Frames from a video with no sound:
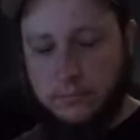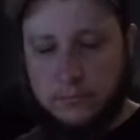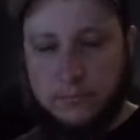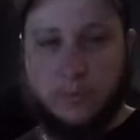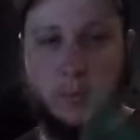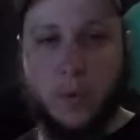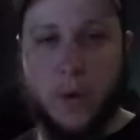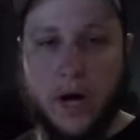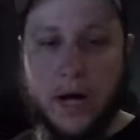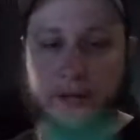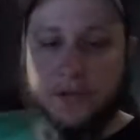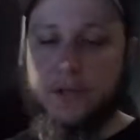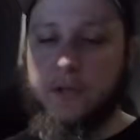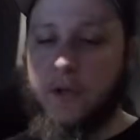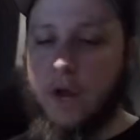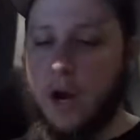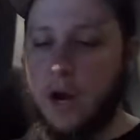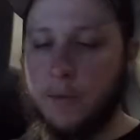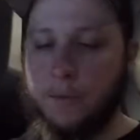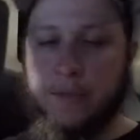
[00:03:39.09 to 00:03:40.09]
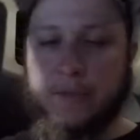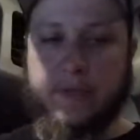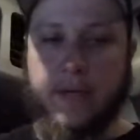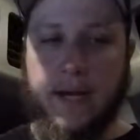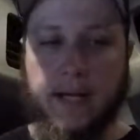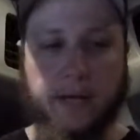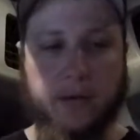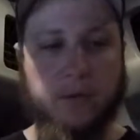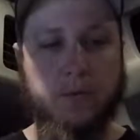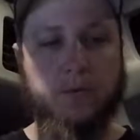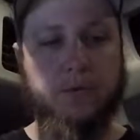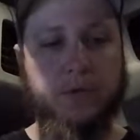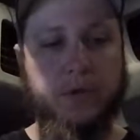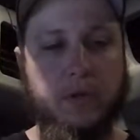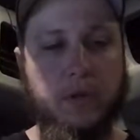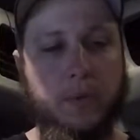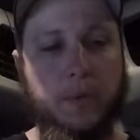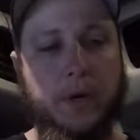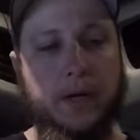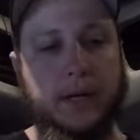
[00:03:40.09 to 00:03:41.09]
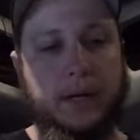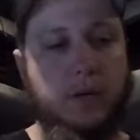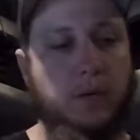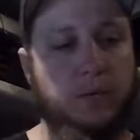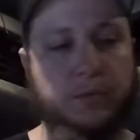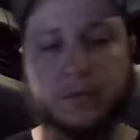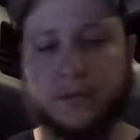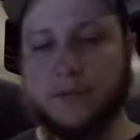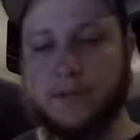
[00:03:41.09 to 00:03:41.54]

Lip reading: Wash your darn potatoes. You don't want no